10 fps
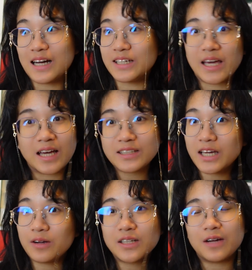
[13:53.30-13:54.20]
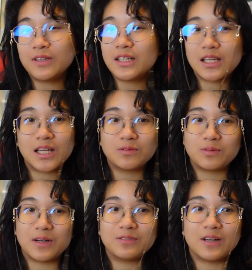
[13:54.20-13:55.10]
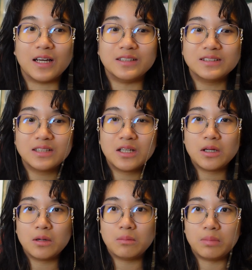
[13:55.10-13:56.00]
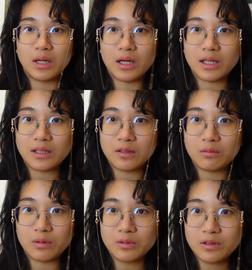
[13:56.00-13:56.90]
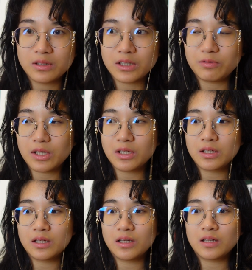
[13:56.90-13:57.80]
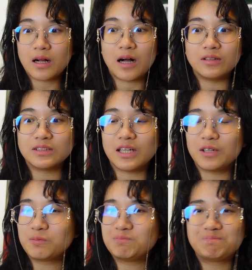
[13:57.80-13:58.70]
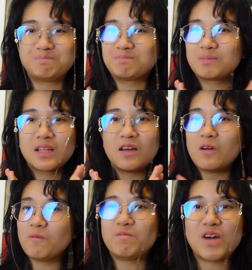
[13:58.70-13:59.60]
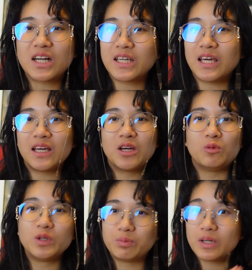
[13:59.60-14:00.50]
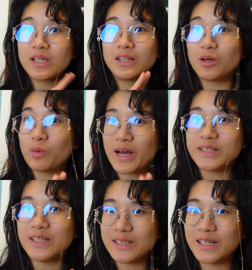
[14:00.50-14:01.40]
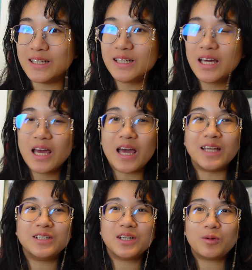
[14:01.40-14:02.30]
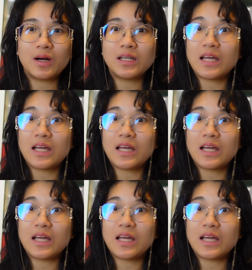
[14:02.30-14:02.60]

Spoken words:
hand carried everything in with my friends, but when we were leaving, I was like, fuck it, we bring in the wagon in. And you know what?